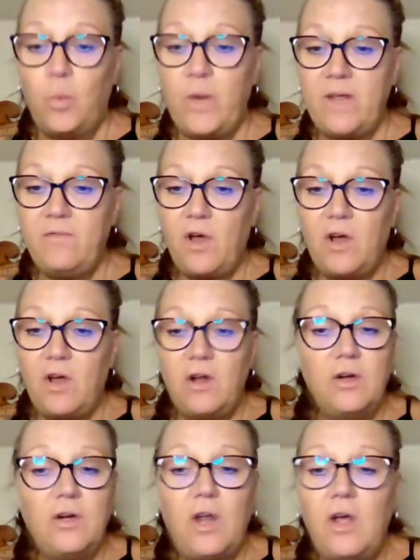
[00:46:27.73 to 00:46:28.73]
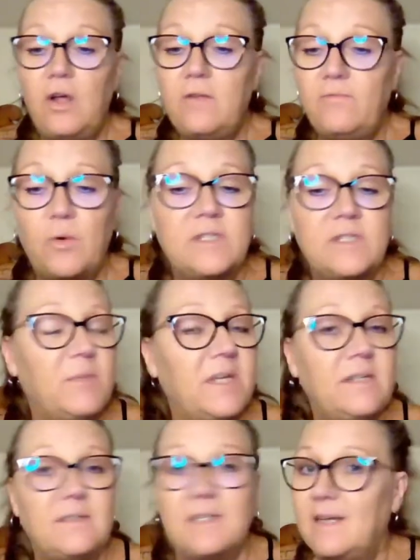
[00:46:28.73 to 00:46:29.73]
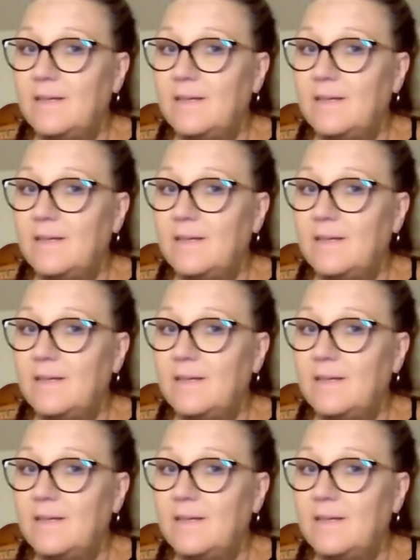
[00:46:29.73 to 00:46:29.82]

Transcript: We've all heard law enforcement.